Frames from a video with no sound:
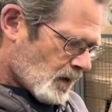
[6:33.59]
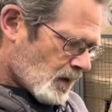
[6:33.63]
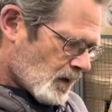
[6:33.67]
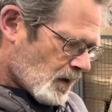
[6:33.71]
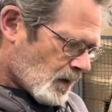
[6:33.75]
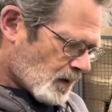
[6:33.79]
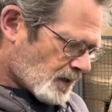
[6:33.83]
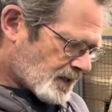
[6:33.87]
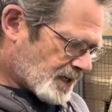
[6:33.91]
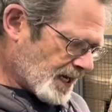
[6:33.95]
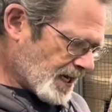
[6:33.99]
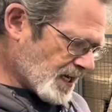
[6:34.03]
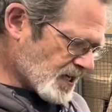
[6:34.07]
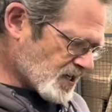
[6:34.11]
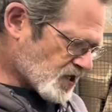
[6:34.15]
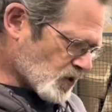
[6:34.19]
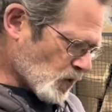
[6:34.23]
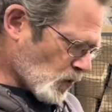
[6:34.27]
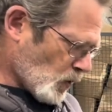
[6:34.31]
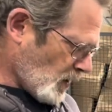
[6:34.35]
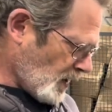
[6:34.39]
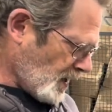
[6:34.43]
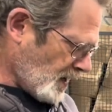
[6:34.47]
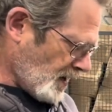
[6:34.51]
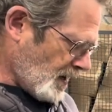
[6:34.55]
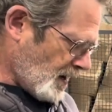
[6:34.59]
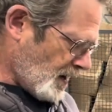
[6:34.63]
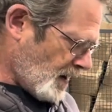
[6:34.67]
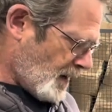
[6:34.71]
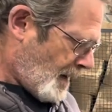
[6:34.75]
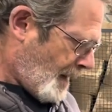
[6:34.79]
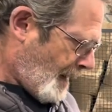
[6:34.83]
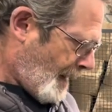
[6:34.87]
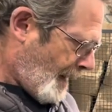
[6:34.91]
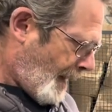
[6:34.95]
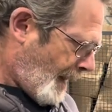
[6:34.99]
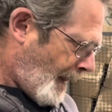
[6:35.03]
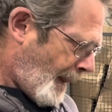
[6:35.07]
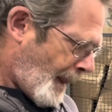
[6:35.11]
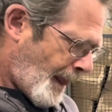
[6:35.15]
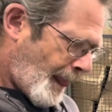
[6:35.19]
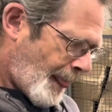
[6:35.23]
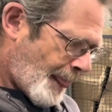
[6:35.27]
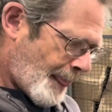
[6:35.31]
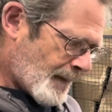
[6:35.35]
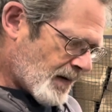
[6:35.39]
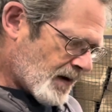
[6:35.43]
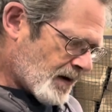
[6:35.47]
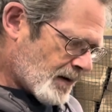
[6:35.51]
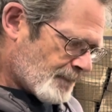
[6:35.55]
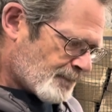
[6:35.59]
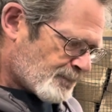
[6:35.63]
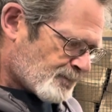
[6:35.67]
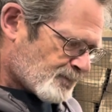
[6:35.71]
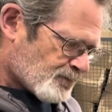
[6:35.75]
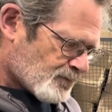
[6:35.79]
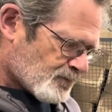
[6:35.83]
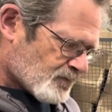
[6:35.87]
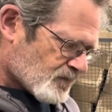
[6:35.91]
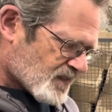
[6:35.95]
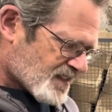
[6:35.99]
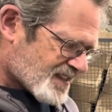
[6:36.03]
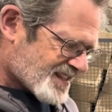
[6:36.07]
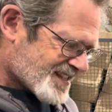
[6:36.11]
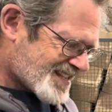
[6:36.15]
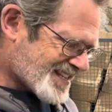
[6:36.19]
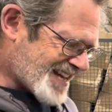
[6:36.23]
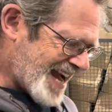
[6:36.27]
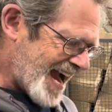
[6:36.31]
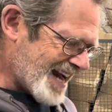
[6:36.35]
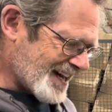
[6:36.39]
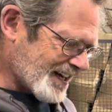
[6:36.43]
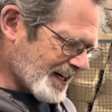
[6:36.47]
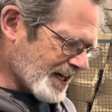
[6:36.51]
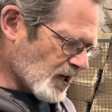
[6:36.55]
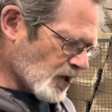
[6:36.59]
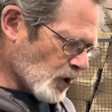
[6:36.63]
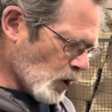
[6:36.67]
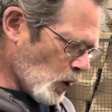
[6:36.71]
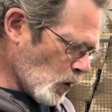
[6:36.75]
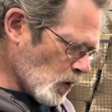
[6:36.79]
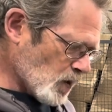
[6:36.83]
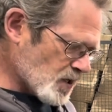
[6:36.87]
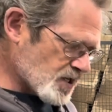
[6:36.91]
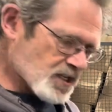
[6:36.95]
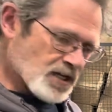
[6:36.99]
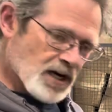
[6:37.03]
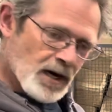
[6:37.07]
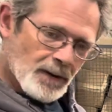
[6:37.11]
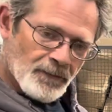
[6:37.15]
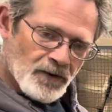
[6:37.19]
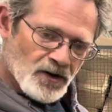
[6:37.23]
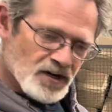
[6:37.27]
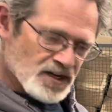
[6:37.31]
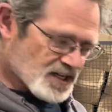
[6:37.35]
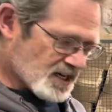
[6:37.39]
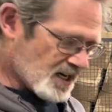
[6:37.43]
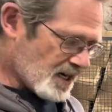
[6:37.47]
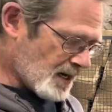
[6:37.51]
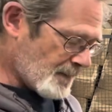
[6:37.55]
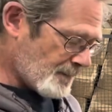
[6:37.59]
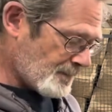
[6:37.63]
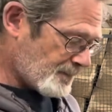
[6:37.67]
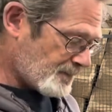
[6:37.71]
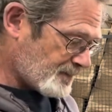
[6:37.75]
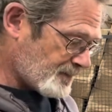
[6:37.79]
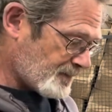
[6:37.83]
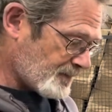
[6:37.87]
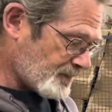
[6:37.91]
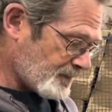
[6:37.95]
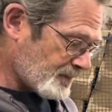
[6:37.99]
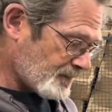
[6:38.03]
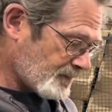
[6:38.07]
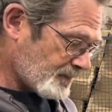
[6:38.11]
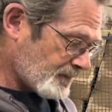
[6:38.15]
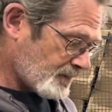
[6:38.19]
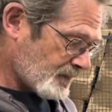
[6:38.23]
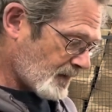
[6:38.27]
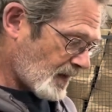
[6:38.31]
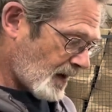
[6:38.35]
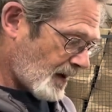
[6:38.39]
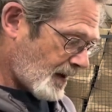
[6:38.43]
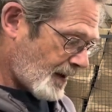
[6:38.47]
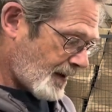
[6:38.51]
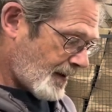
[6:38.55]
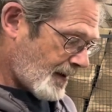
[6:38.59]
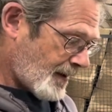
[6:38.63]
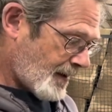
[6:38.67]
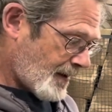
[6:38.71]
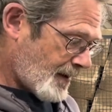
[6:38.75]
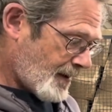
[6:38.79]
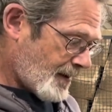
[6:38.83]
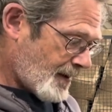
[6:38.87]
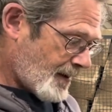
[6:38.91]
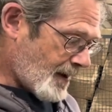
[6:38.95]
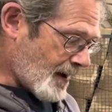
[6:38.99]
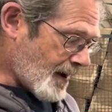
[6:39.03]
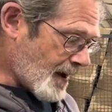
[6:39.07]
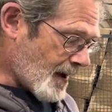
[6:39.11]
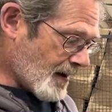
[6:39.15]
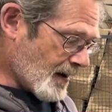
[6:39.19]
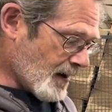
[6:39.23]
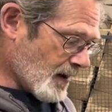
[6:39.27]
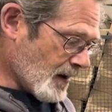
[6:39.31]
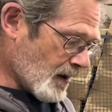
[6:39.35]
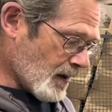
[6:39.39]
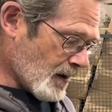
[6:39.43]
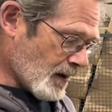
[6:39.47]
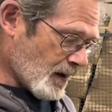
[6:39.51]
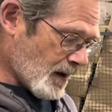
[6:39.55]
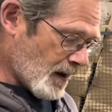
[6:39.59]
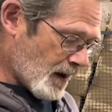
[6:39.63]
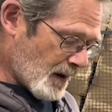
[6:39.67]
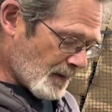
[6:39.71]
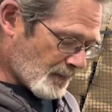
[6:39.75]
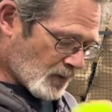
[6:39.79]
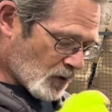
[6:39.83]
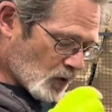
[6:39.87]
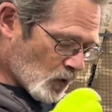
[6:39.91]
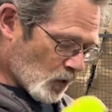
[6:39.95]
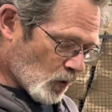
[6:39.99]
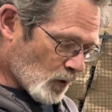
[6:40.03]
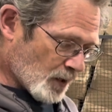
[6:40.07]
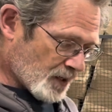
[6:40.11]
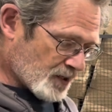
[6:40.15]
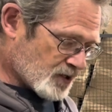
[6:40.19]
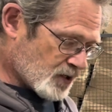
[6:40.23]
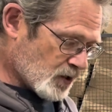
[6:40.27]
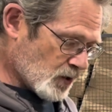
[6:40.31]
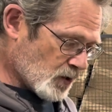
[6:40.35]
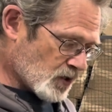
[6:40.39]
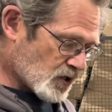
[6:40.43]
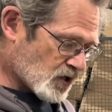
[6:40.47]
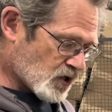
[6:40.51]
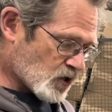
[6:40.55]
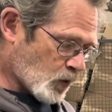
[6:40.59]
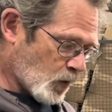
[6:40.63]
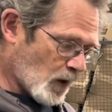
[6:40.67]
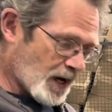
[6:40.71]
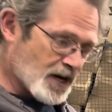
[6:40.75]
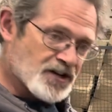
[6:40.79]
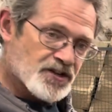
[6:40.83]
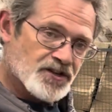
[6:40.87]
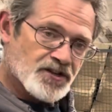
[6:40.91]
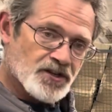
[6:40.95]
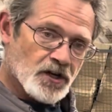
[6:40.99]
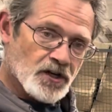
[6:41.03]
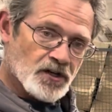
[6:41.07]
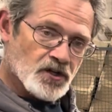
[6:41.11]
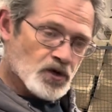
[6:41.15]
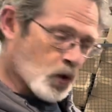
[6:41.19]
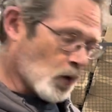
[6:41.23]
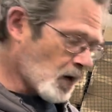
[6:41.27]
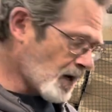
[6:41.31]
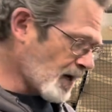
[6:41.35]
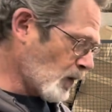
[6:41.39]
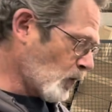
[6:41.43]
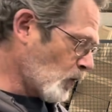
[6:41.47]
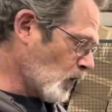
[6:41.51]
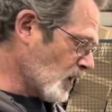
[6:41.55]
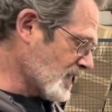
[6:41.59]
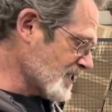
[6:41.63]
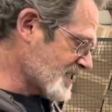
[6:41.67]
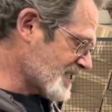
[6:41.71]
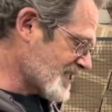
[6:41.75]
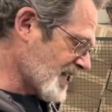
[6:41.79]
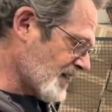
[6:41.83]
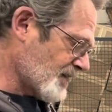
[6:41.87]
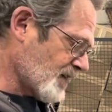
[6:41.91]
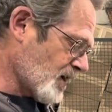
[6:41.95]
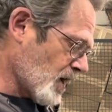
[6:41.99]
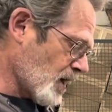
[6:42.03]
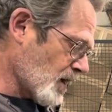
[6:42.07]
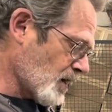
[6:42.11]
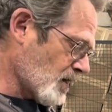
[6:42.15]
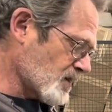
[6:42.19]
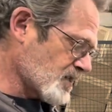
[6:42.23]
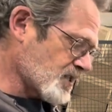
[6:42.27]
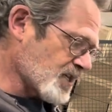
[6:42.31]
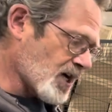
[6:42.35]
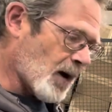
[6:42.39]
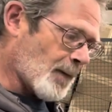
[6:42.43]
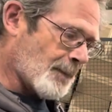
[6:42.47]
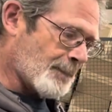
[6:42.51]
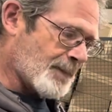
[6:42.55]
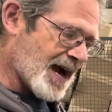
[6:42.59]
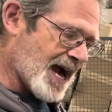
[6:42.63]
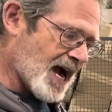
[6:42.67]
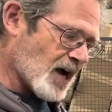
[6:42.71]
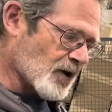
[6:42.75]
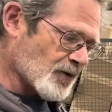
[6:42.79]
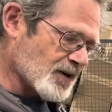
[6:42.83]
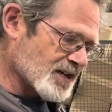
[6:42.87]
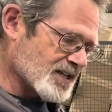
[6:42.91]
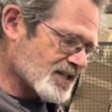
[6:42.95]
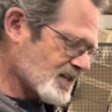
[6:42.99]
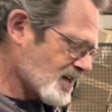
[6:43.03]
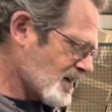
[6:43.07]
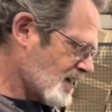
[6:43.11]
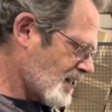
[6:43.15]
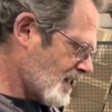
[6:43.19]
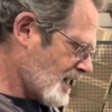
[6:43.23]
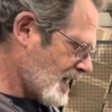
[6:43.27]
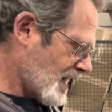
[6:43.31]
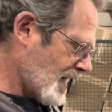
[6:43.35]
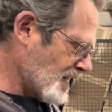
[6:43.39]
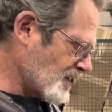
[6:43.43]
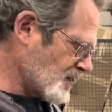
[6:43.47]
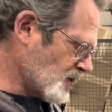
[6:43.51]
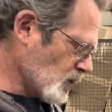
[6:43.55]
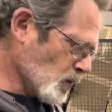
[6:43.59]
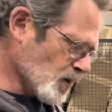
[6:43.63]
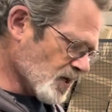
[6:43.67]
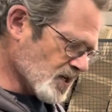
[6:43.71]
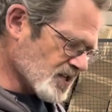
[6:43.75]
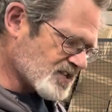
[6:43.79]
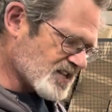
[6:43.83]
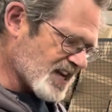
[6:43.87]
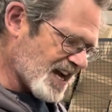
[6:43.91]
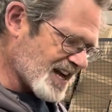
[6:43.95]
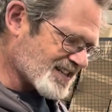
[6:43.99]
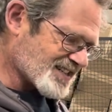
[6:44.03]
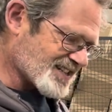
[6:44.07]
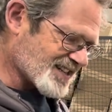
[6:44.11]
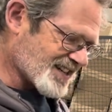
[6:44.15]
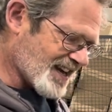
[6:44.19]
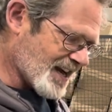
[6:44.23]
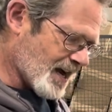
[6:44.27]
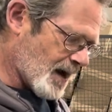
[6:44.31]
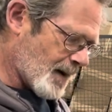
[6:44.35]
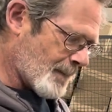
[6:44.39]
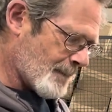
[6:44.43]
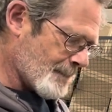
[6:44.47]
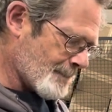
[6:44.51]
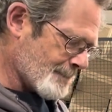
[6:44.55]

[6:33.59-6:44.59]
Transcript: Okay, so we're gonna tally those numbers up, and then I'm going to switch to 21-700 cell batteries and do this test again.